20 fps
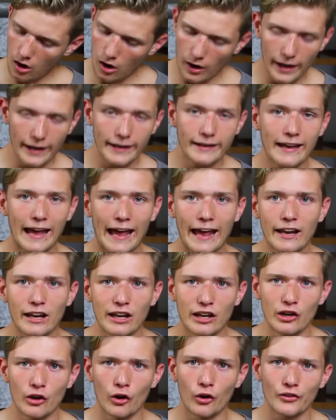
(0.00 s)
I
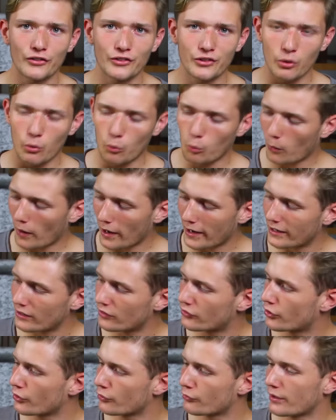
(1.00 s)
cannot
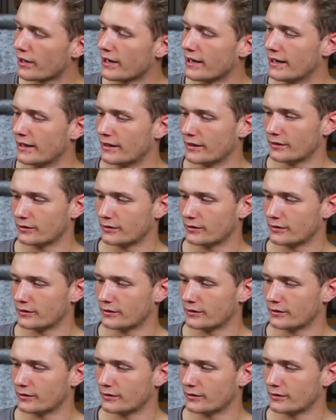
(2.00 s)
wait to read.